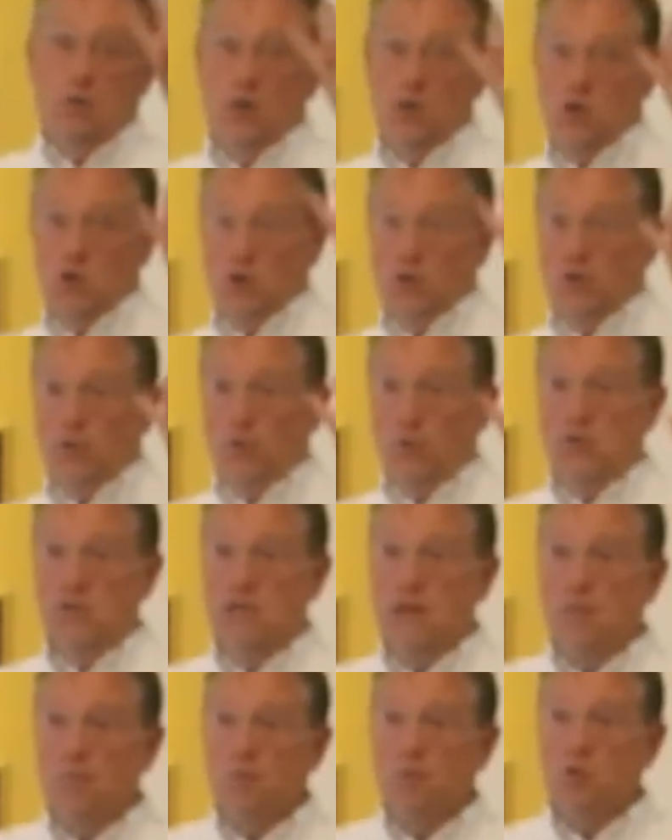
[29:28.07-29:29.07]
they should get three
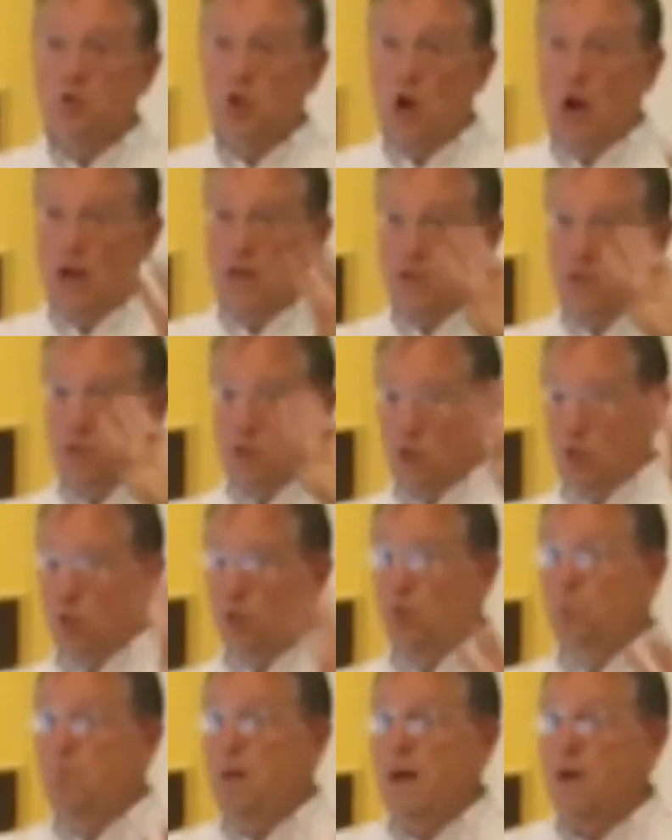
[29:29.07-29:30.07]
separate shots, they'll
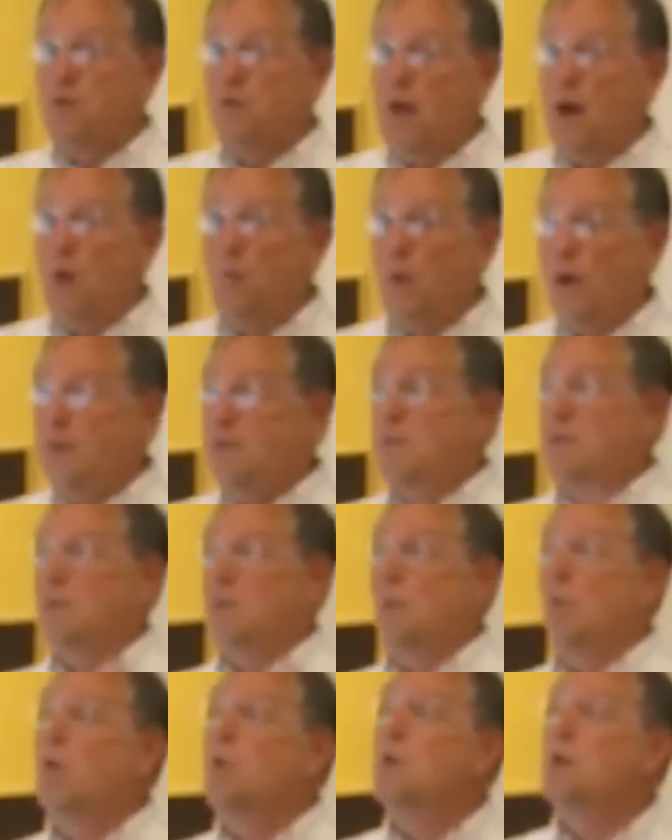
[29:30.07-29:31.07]
do better that way, that
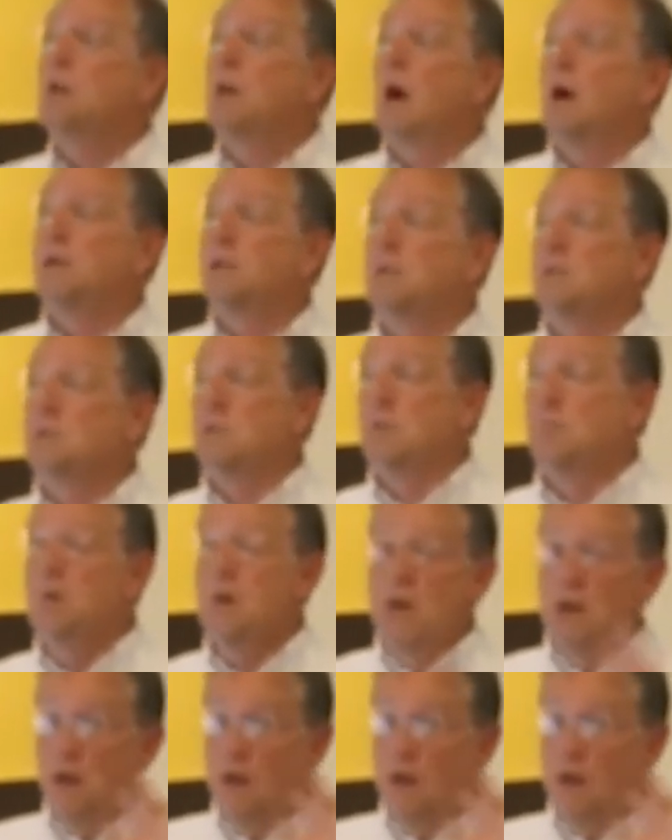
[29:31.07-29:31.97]
they won't get autism,